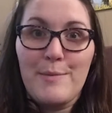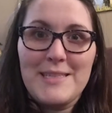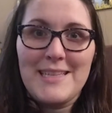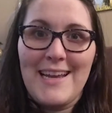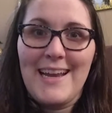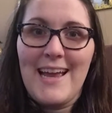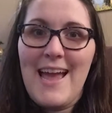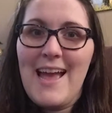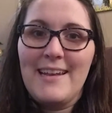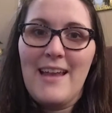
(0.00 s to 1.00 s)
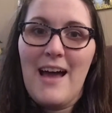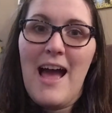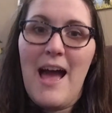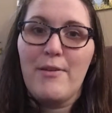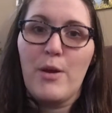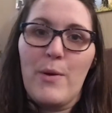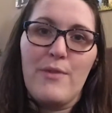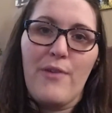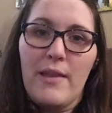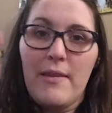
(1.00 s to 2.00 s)
missing and not having a way to
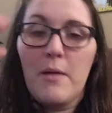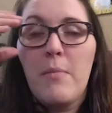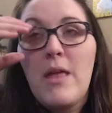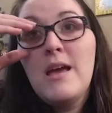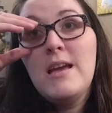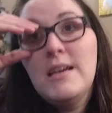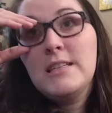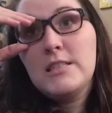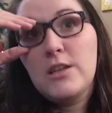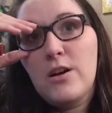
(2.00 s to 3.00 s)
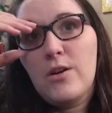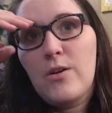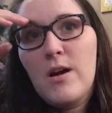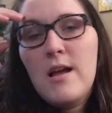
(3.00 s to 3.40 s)
find them. So,